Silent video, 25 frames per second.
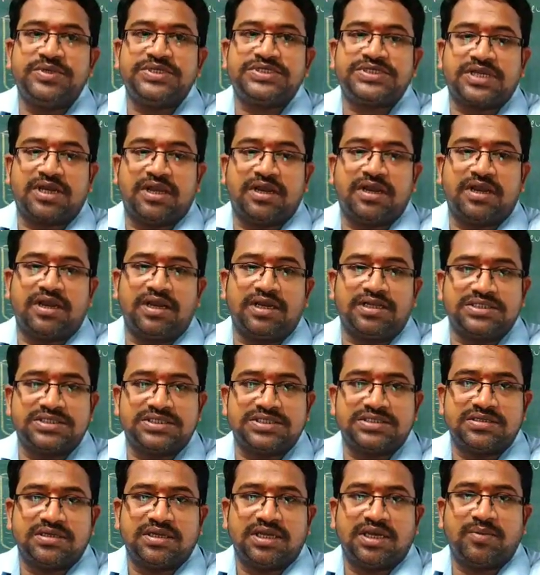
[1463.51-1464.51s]
Means
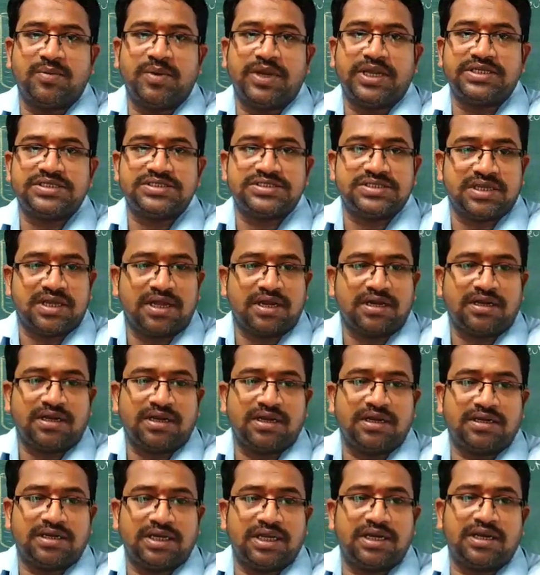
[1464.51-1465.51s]
colorless. Remains
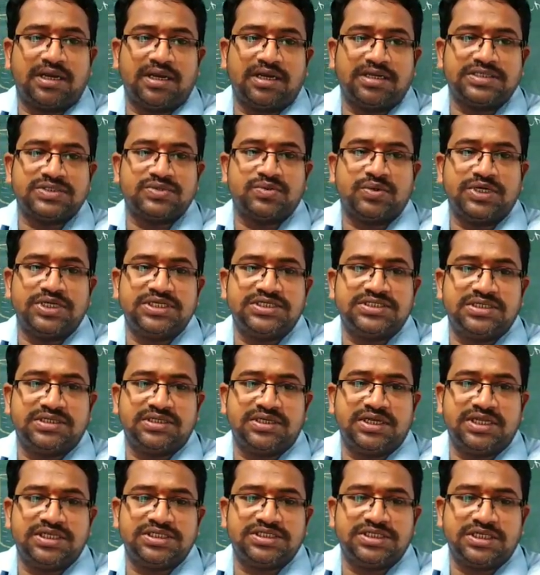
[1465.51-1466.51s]
colorless. What is
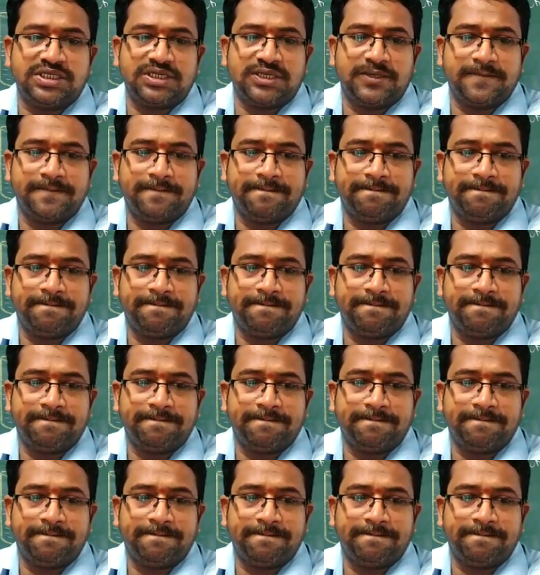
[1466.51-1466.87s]
the nature?